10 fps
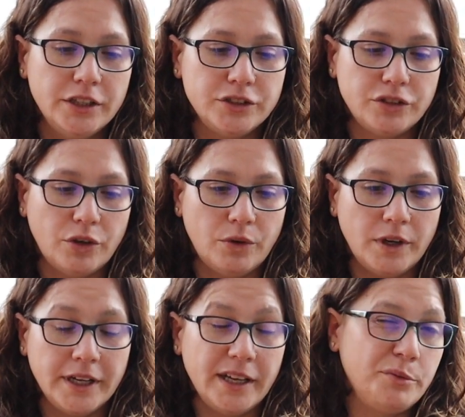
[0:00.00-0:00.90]
So
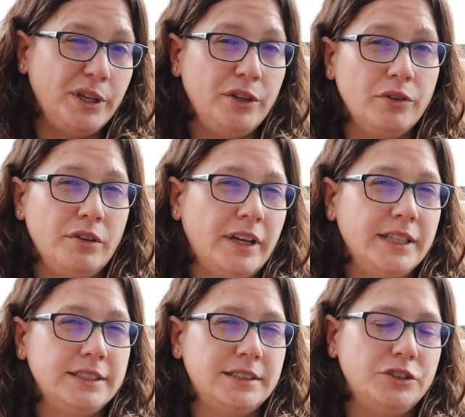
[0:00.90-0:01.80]
again, we
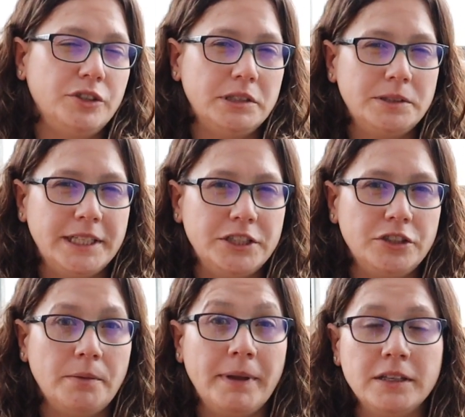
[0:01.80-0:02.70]
utilize the
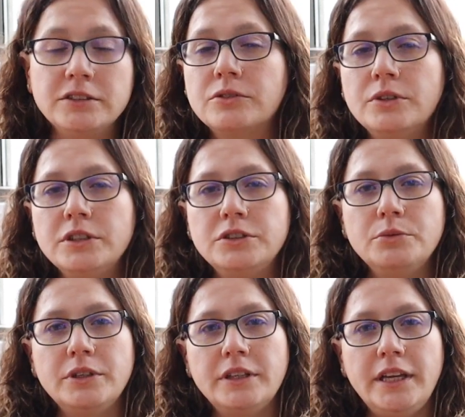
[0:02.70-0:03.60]
Transportation Demand Score to
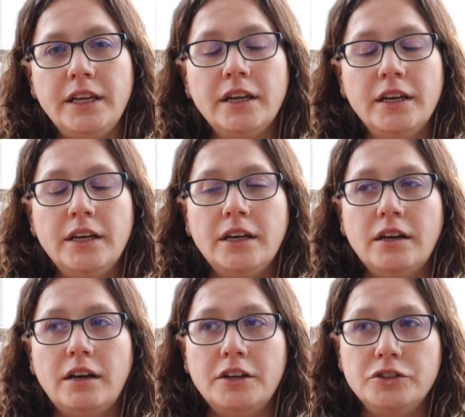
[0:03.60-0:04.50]
really
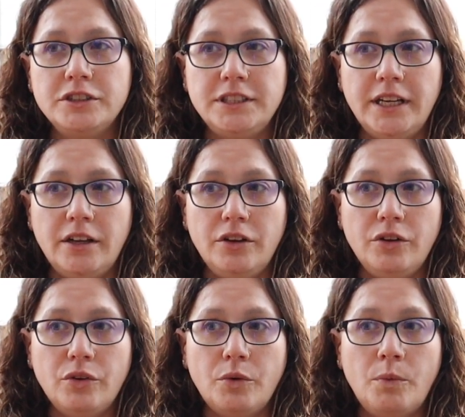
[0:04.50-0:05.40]

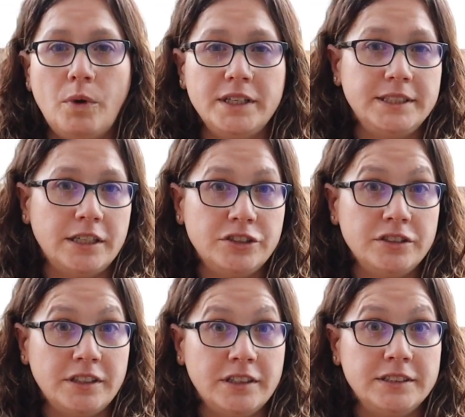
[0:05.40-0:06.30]
understand what
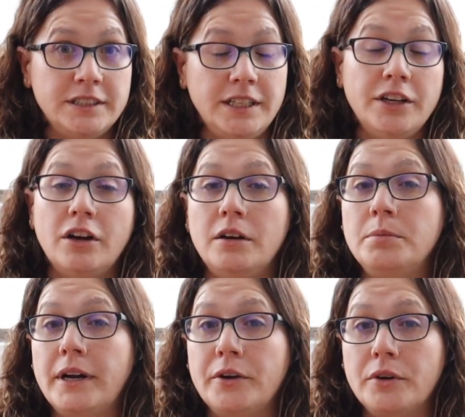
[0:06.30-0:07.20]
sections of the city are a
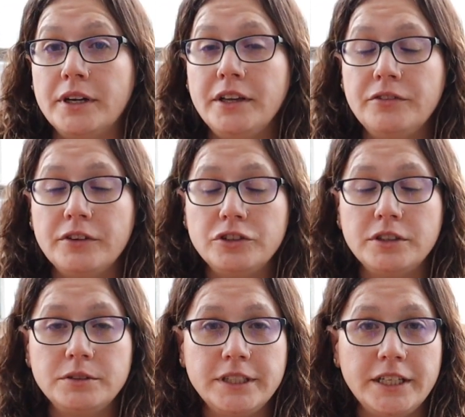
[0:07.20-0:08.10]
priority for
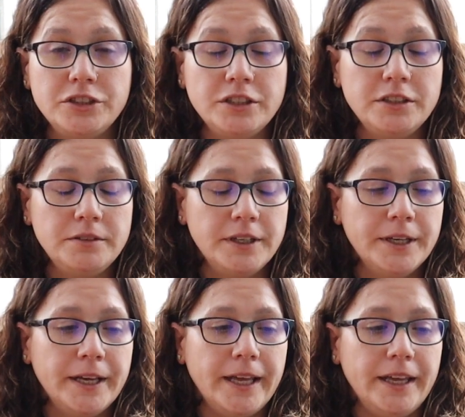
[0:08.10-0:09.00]
transportation.
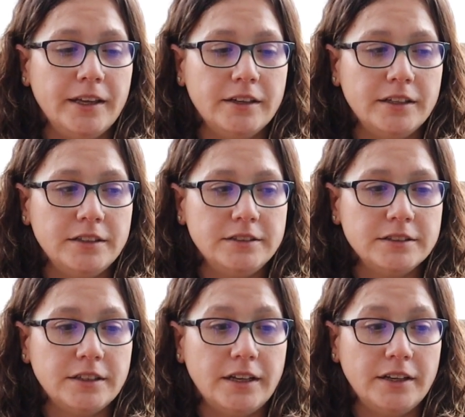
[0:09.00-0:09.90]
And
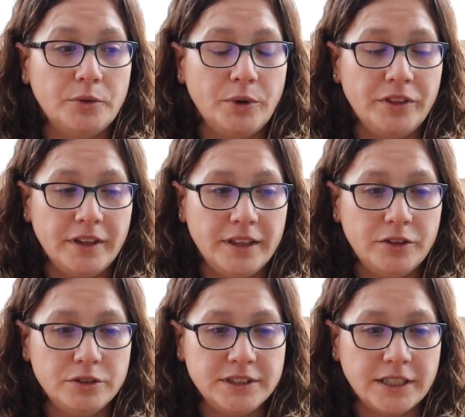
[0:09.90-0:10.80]
within
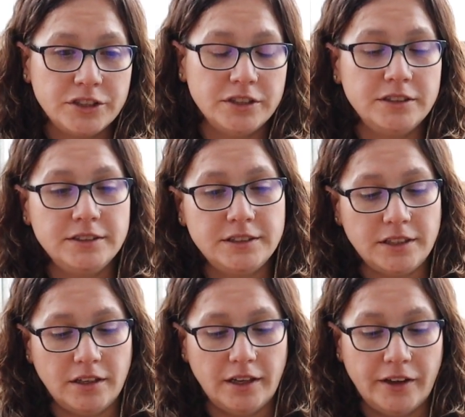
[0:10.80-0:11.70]
those sections,
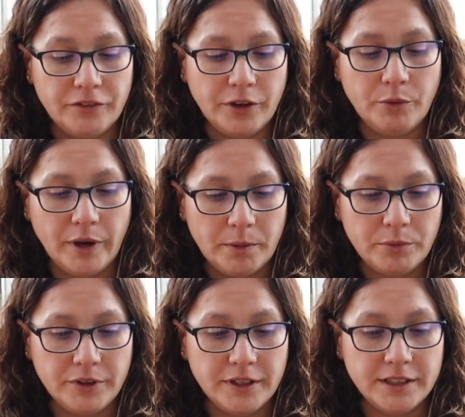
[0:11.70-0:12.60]
every ramp
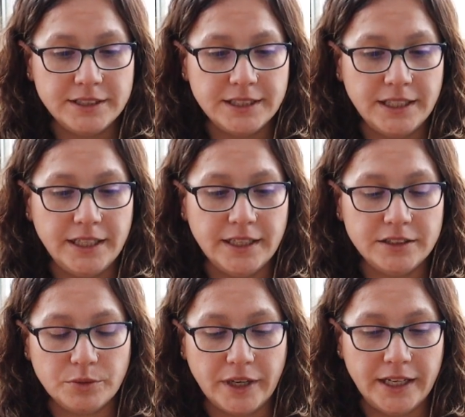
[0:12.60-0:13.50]
within the city
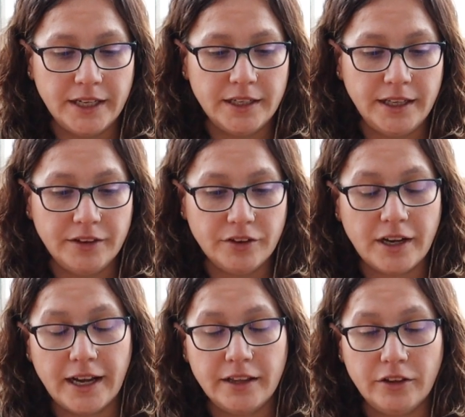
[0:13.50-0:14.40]
rated either
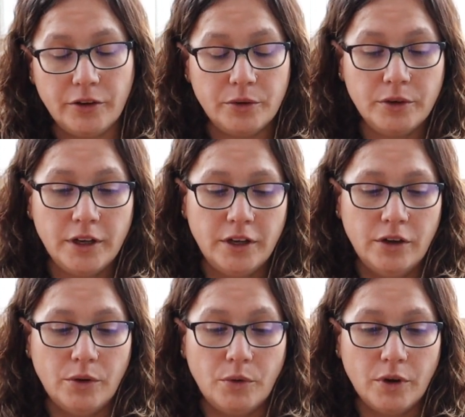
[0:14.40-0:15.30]
high-low
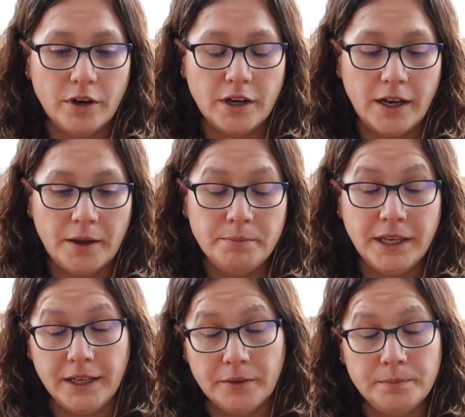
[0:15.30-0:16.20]
or
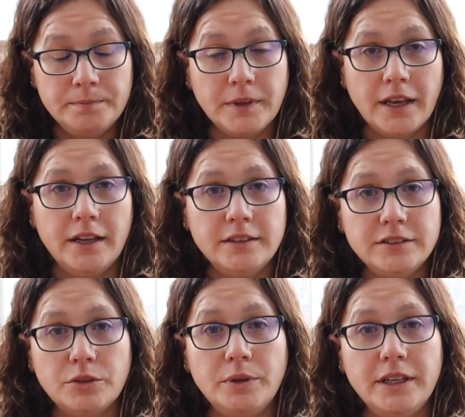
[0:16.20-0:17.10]
medium. And
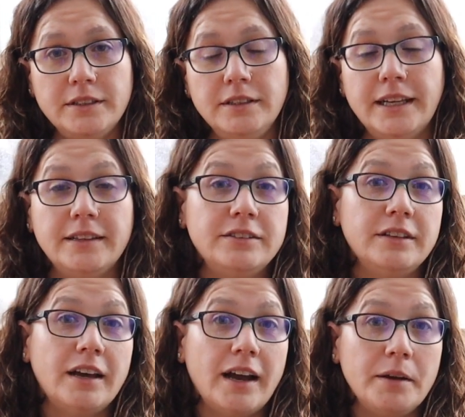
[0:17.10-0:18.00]
so we get to
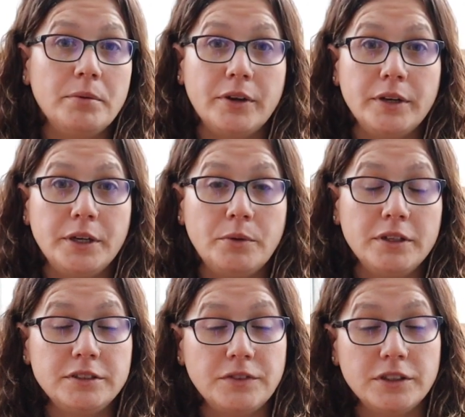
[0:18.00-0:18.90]
the high priority
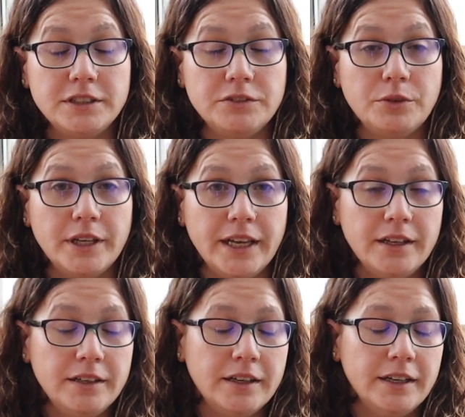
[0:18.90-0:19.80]
ones first if we
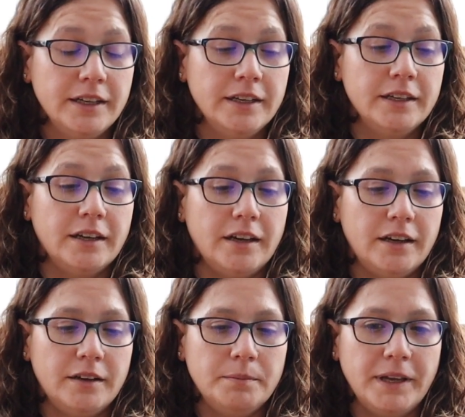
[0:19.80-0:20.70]
can.
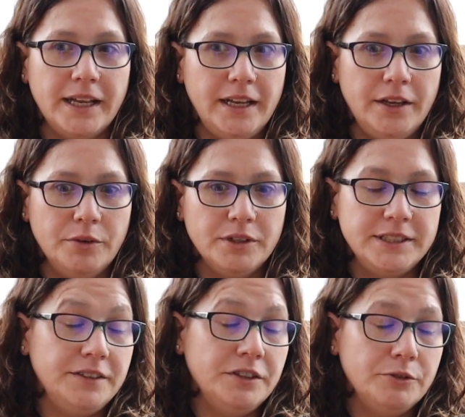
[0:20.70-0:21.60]
Any
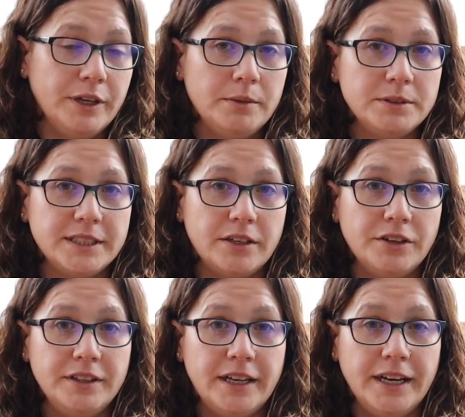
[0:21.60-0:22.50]
receiving ramps that are
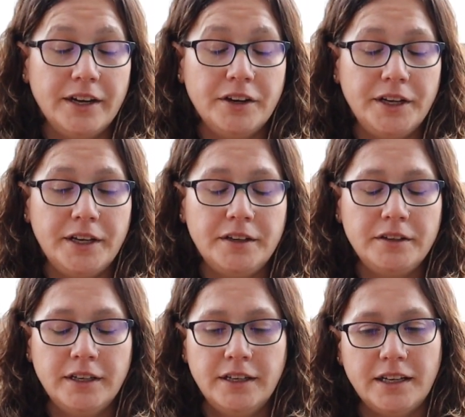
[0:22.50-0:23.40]
in that area,
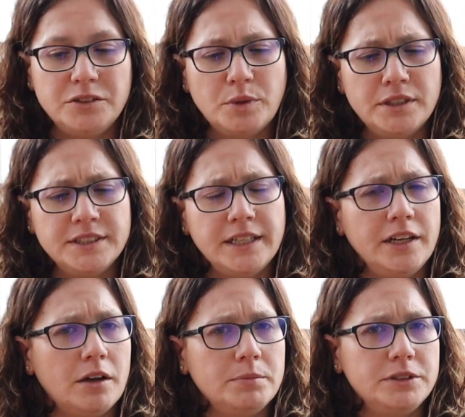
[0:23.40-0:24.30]
as well as
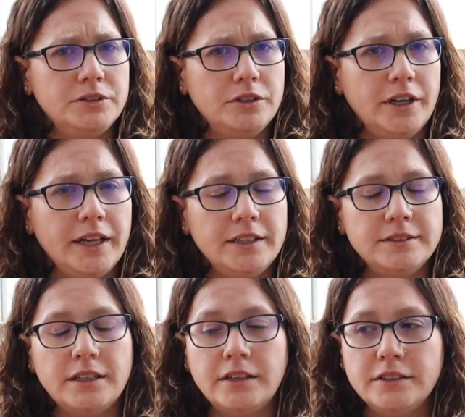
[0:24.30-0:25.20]
any
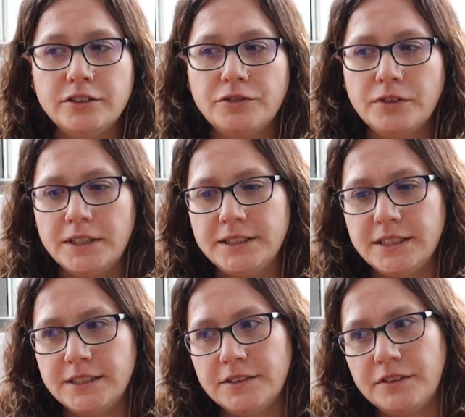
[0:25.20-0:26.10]
opportunities. So for
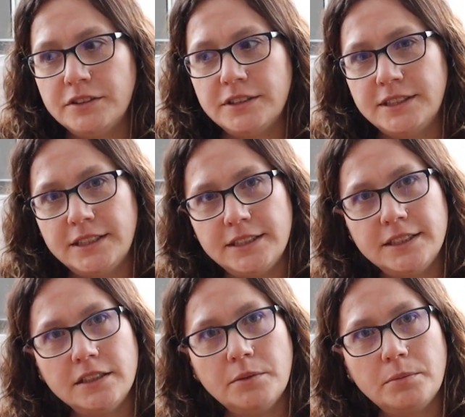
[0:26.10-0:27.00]
instance, if there's a
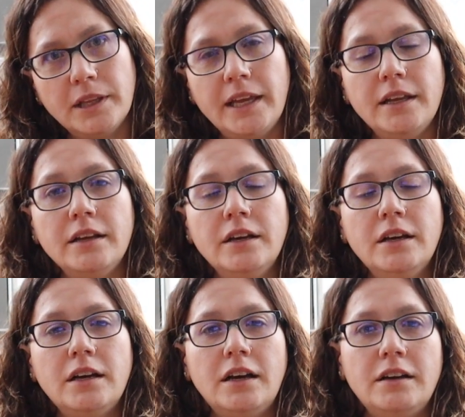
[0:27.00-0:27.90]
citizen complaint
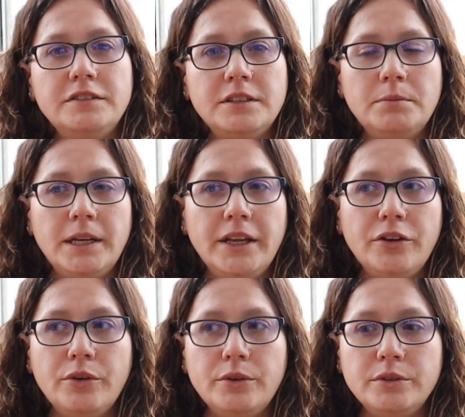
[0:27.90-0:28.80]
of somebody
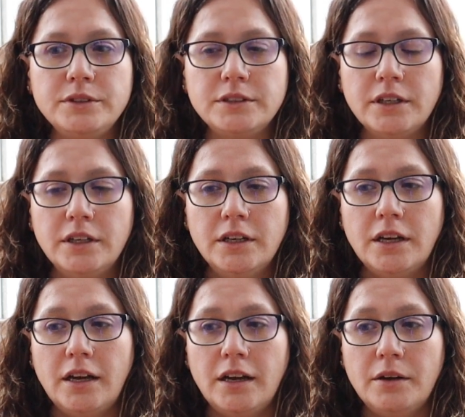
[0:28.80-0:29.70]
who's
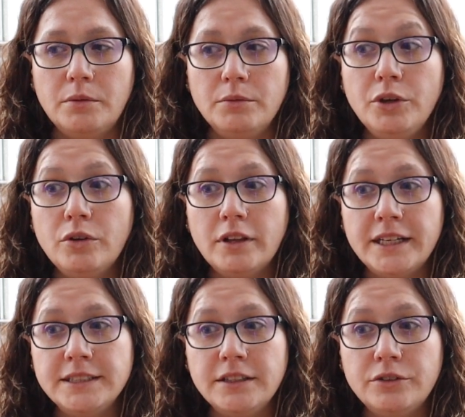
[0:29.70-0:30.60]

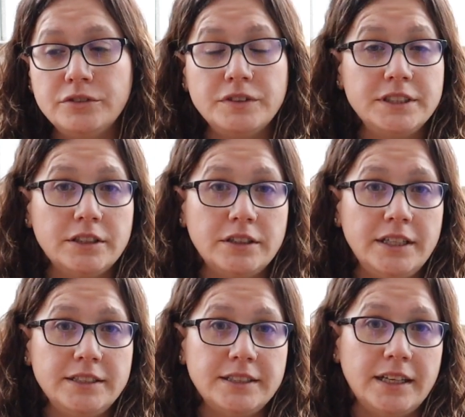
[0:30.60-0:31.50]
utilizing those
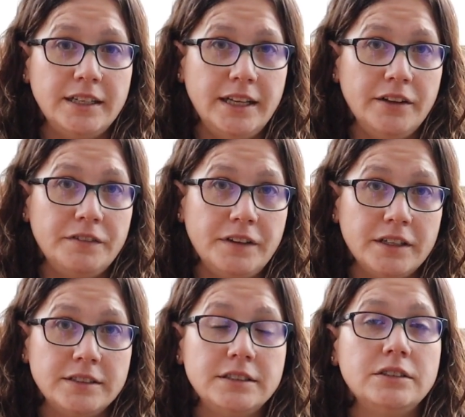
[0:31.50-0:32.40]
facilities that need it
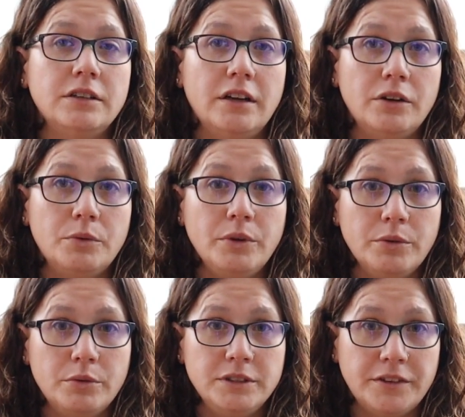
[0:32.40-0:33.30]
fixed, we
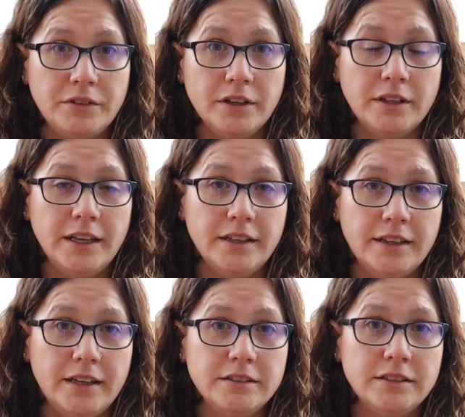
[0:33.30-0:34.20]
will definitely hit
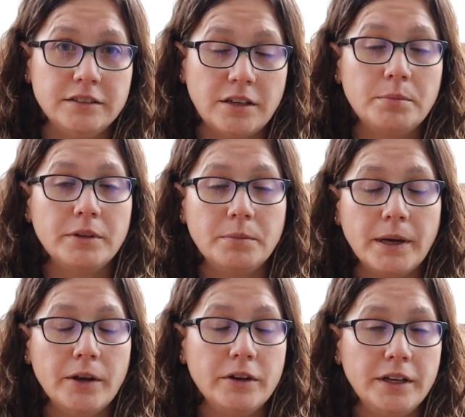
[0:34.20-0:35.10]
that to the top of the
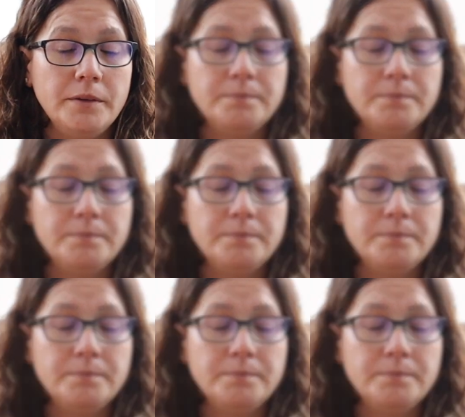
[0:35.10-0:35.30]
priority.